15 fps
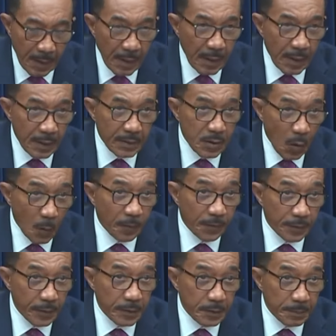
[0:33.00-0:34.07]
us,
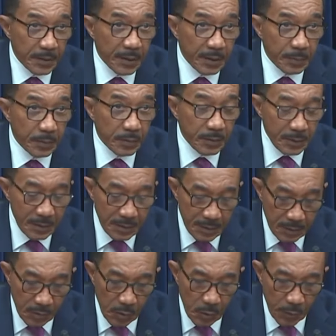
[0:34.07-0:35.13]
hopefully, to be able to
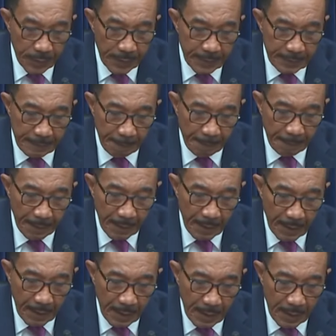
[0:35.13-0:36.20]
zero in
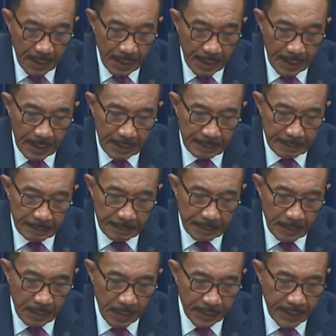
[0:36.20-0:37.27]
um,
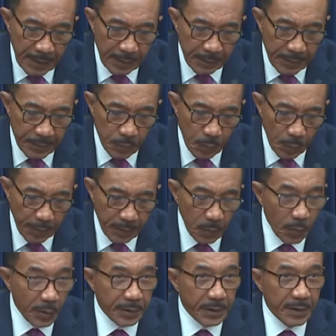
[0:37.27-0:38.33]
on the areas where we can
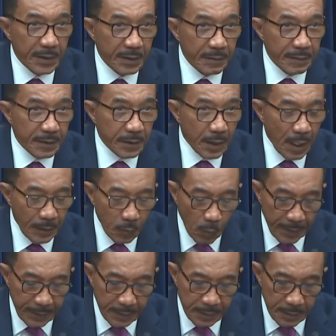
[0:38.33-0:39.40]
work together to cut
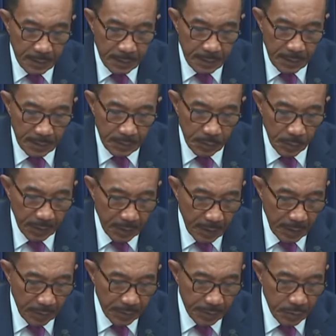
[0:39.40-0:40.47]
waste, to
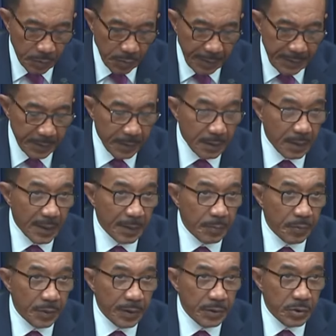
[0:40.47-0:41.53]
encourage greater
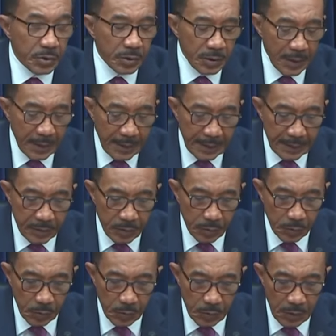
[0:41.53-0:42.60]
collaboration, and
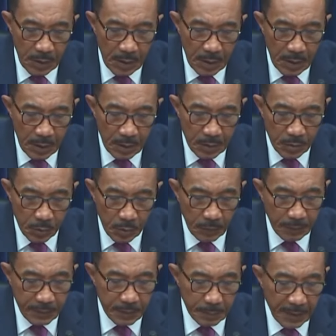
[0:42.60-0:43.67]
to
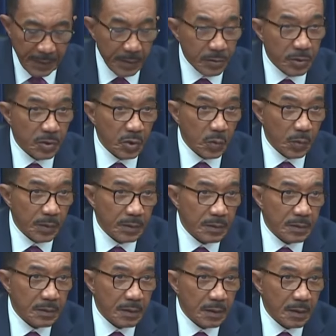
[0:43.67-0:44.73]
serve as better
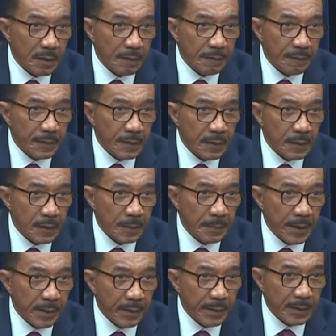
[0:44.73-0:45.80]
stewards of the
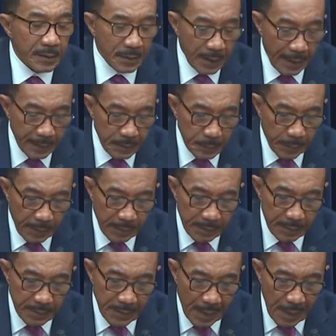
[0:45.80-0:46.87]
American
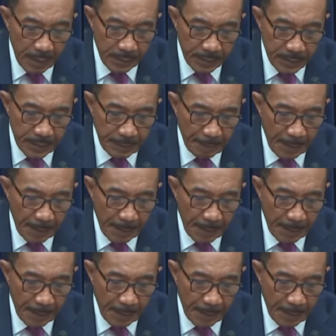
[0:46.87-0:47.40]
taxpayers' dollars.